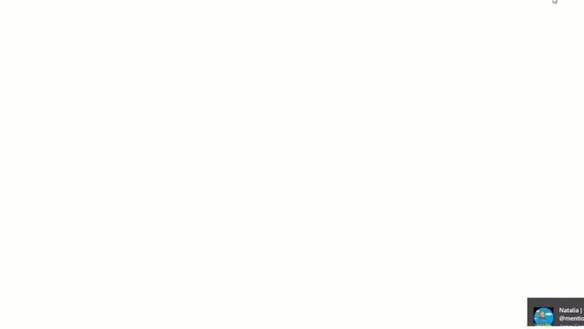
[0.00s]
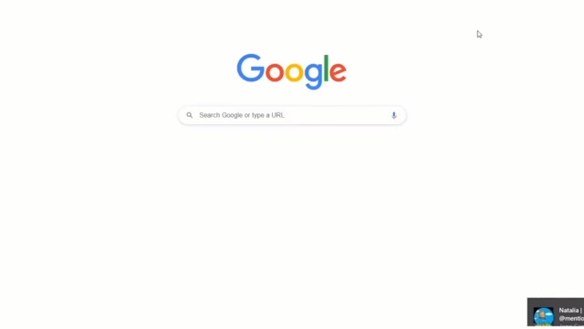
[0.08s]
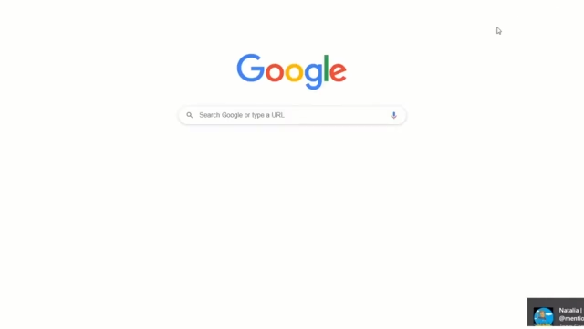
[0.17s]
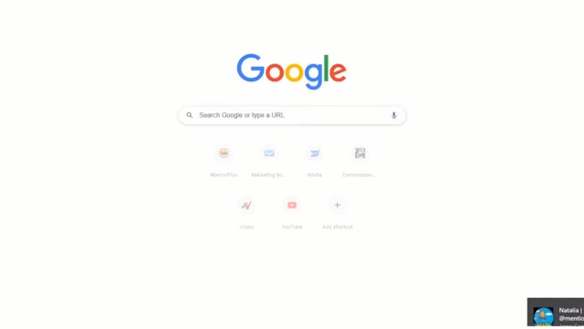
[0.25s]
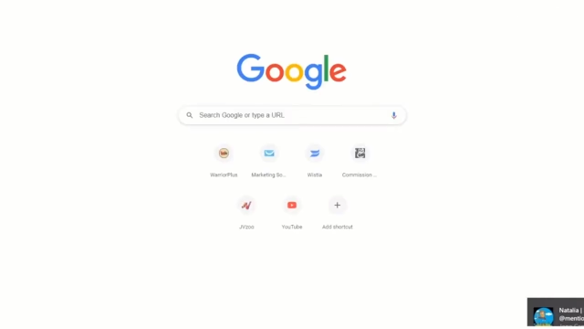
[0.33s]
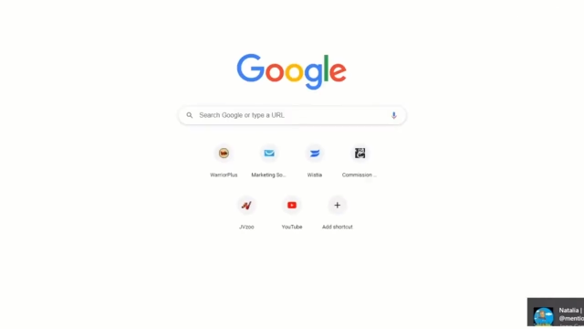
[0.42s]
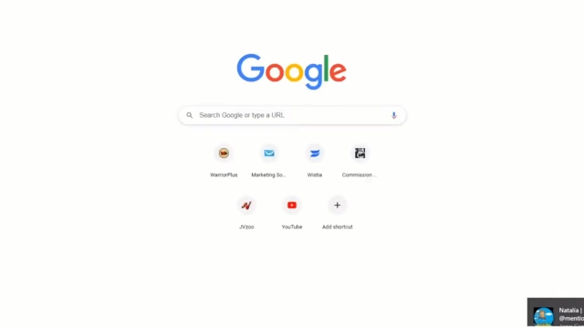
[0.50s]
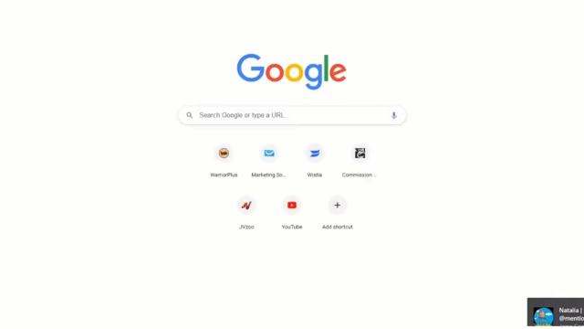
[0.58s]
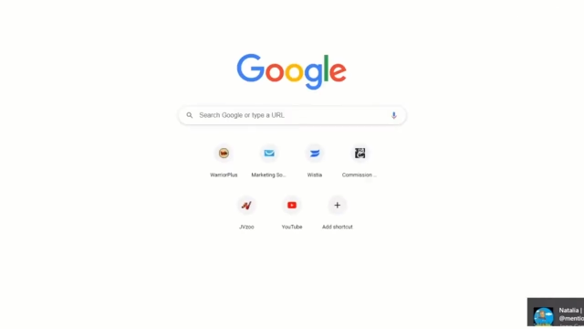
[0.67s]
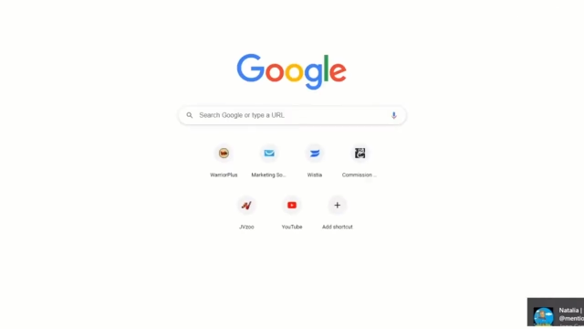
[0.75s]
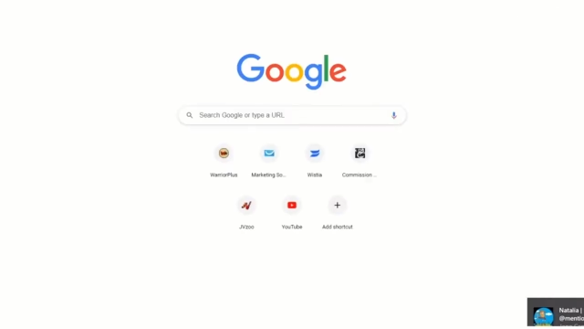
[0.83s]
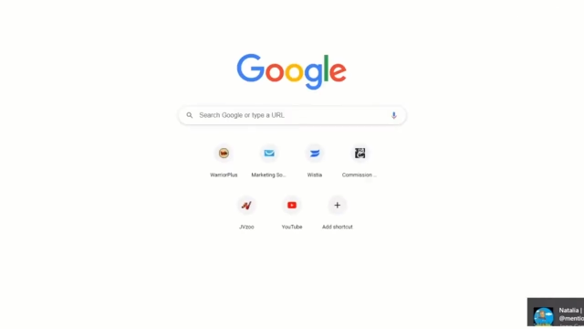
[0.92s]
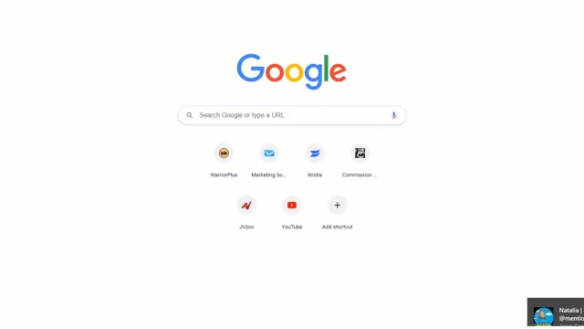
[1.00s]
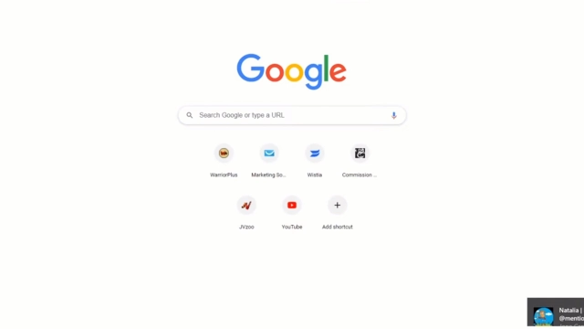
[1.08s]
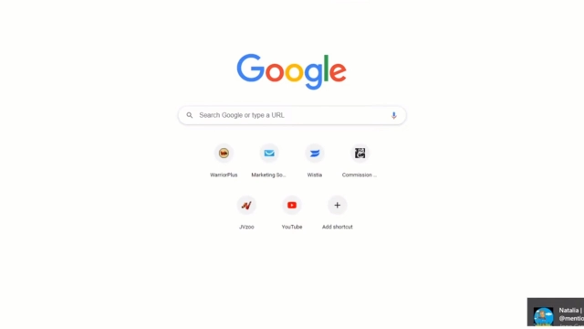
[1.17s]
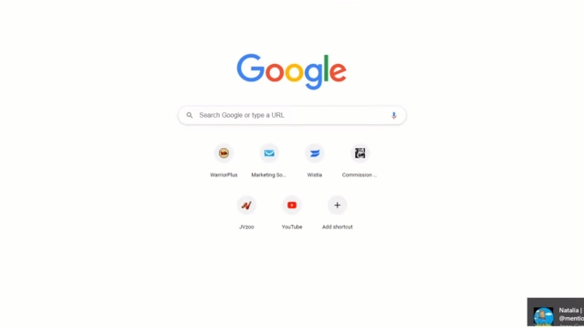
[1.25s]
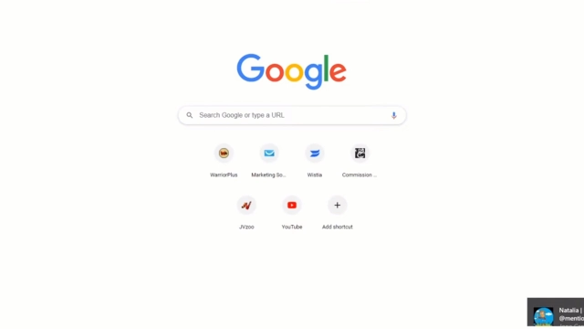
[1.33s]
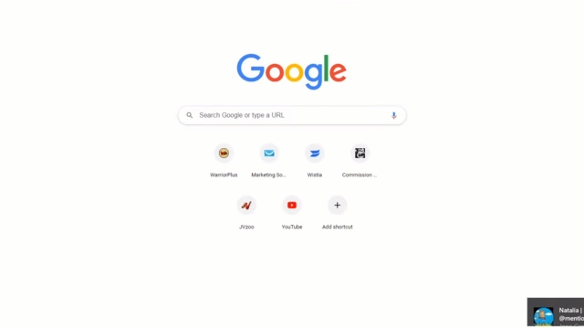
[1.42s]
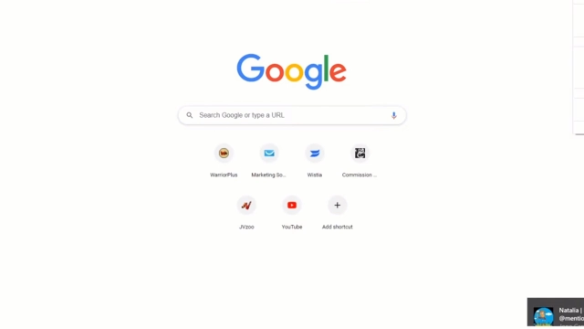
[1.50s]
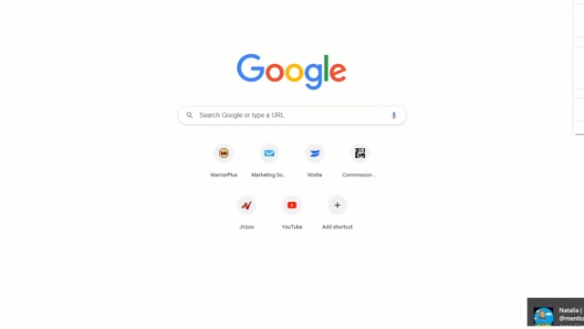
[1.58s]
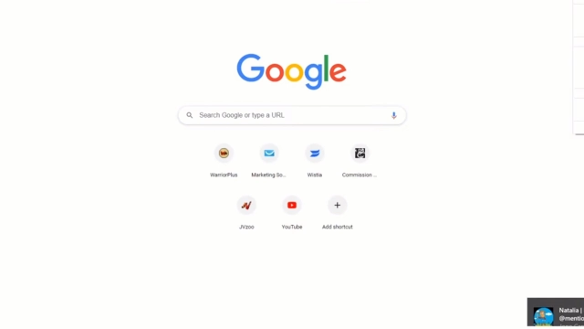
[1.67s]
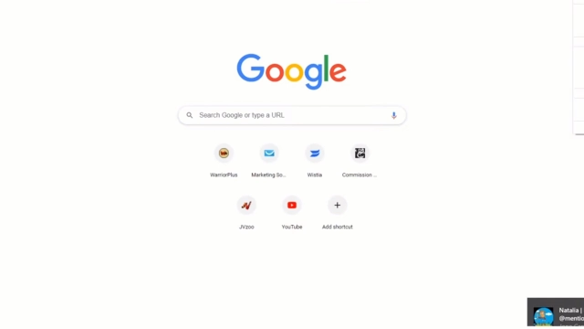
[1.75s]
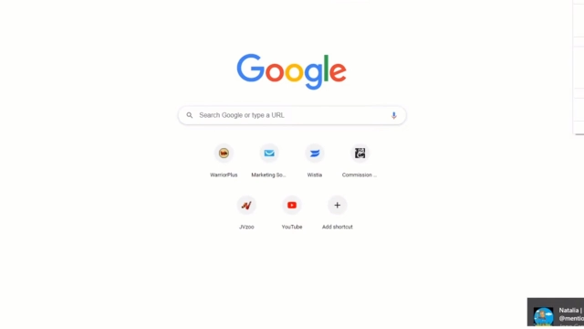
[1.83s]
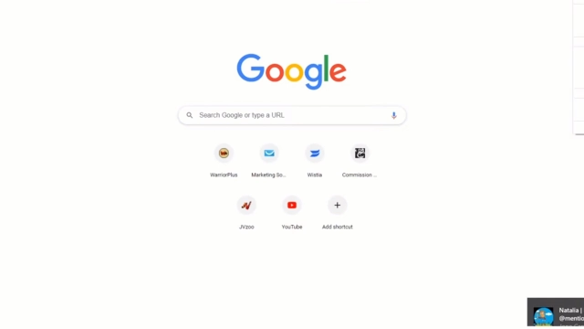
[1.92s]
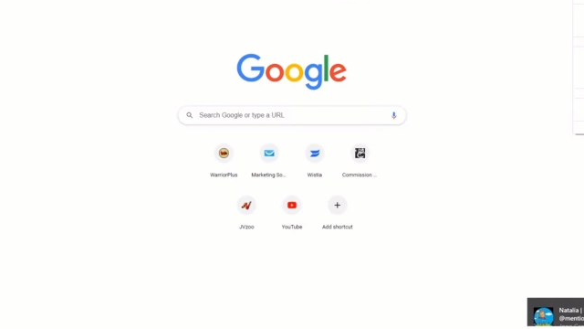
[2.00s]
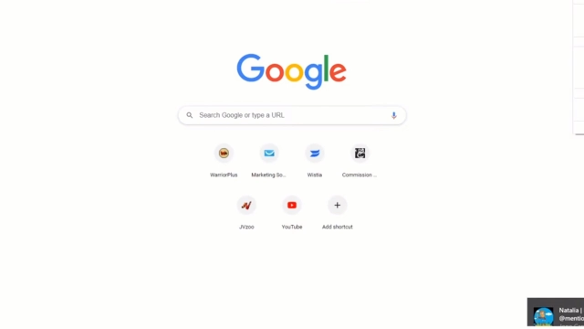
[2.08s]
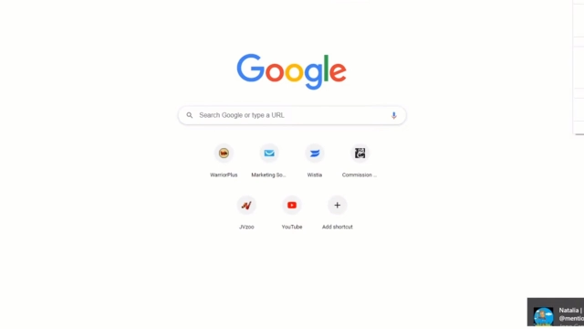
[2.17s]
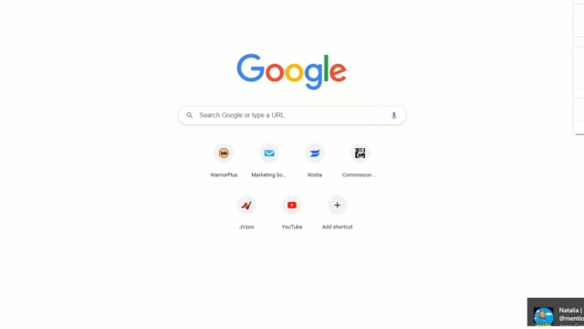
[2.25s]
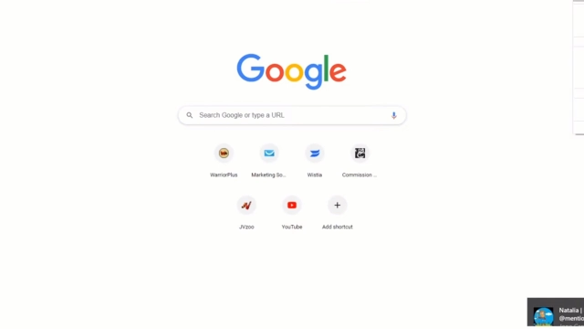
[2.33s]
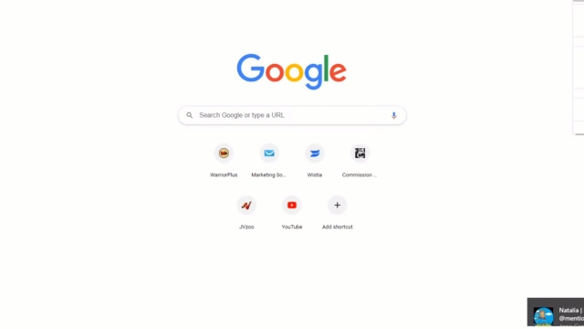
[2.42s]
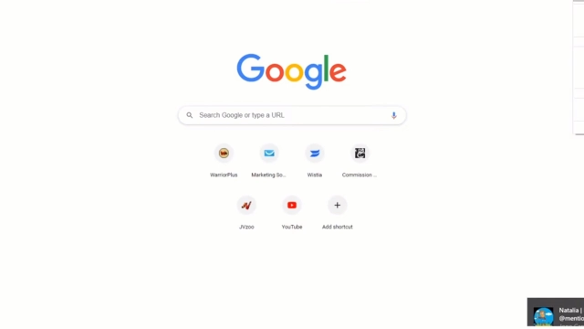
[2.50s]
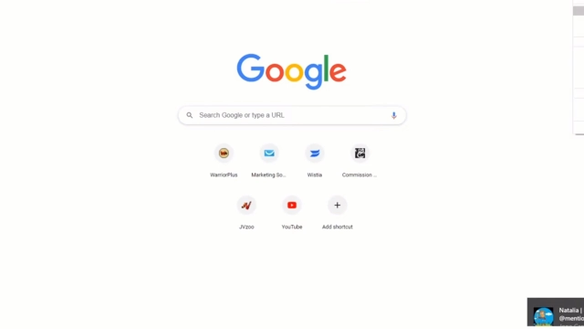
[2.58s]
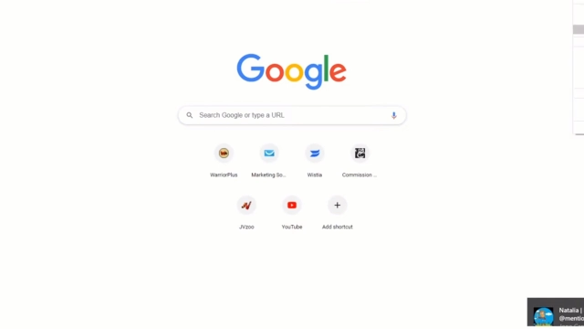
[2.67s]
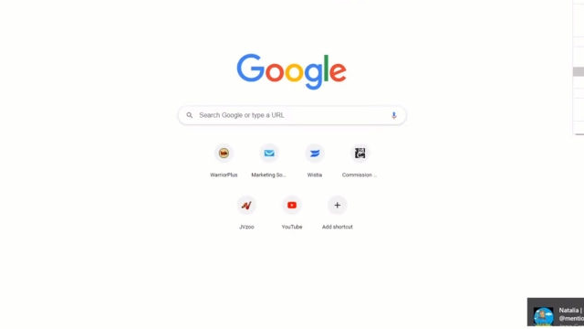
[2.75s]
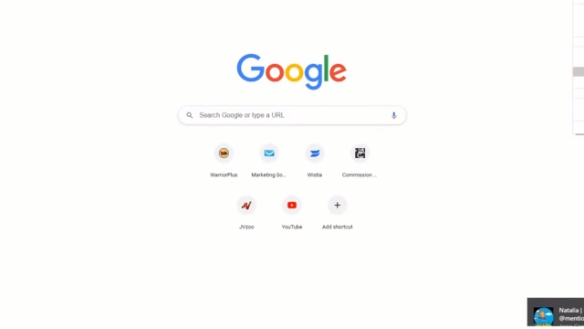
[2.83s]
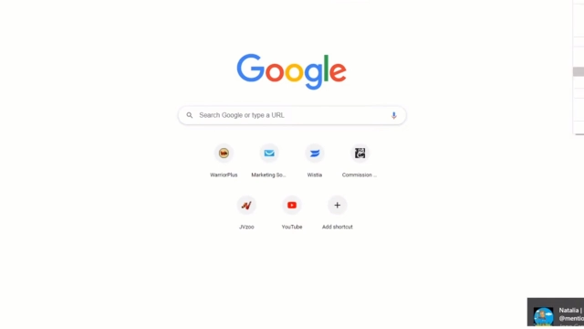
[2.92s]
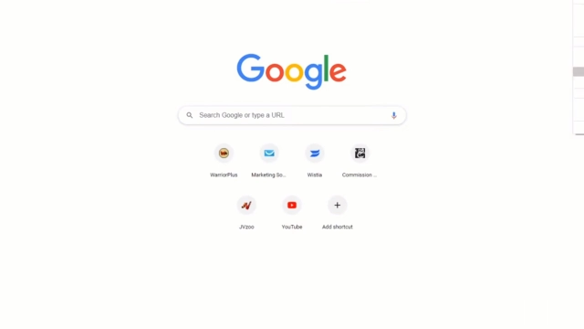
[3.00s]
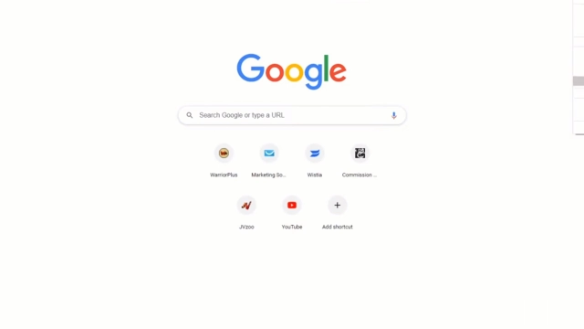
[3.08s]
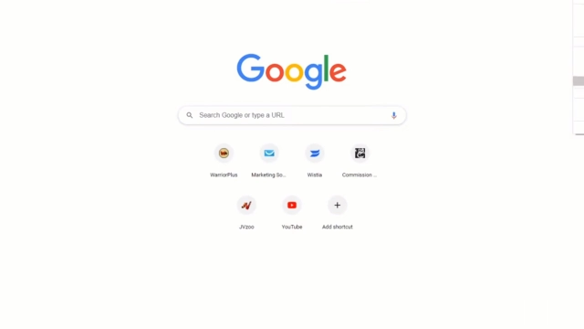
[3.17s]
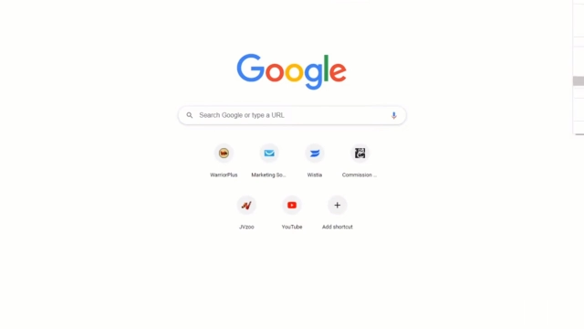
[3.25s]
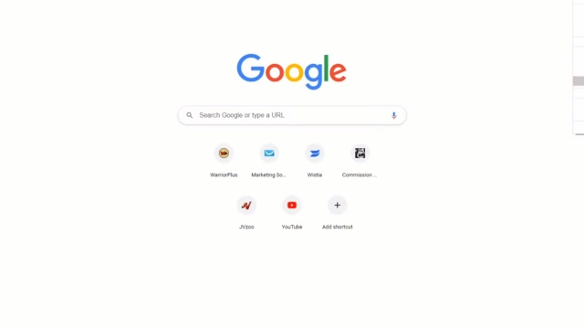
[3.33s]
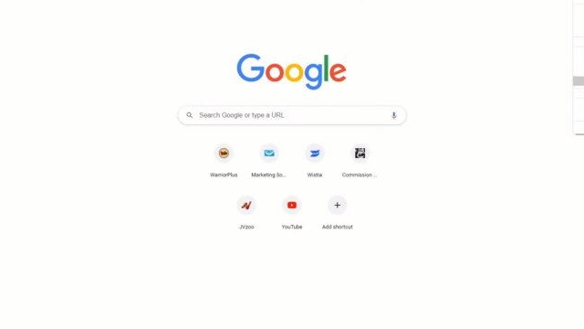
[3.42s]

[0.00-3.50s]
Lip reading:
No face is visible, so there are no lips to read.